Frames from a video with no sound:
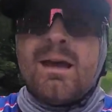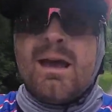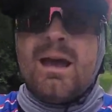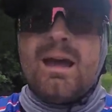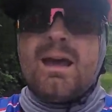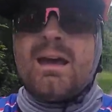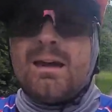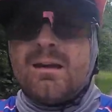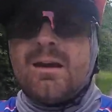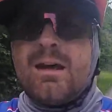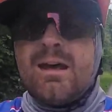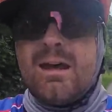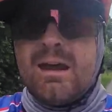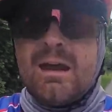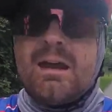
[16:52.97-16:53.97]
and
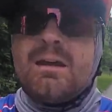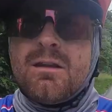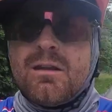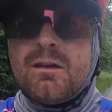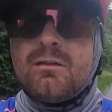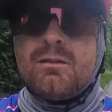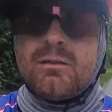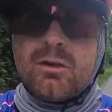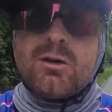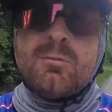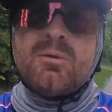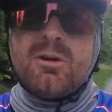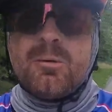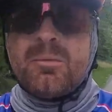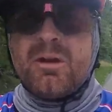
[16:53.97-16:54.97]
in this
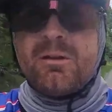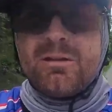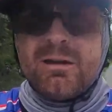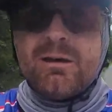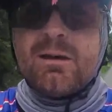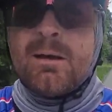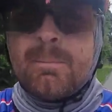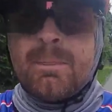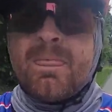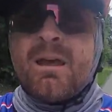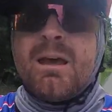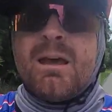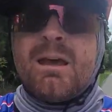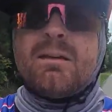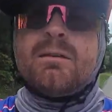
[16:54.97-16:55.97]
terminal building
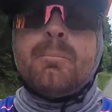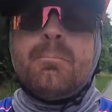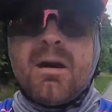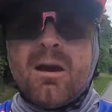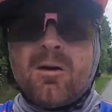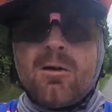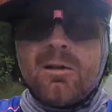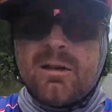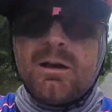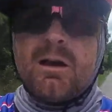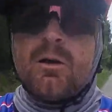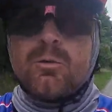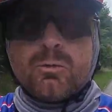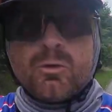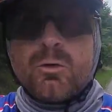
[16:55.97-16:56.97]
is apparently
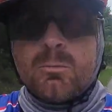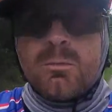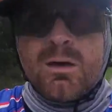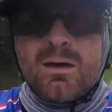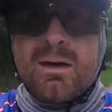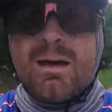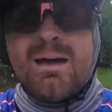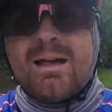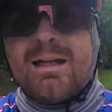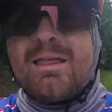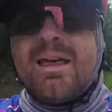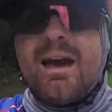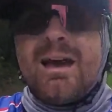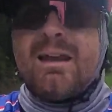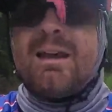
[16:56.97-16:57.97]
a room
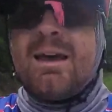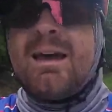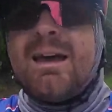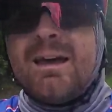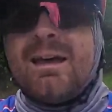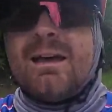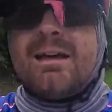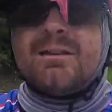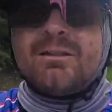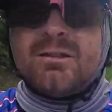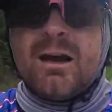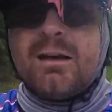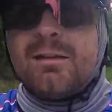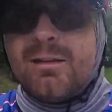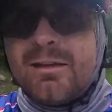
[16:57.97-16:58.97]
that
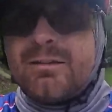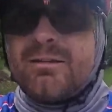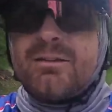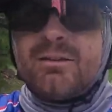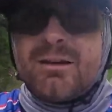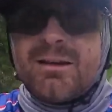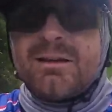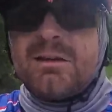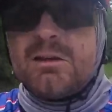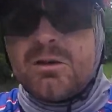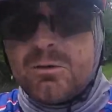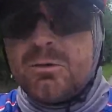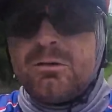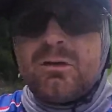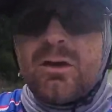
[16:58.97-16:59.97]
cyclists can use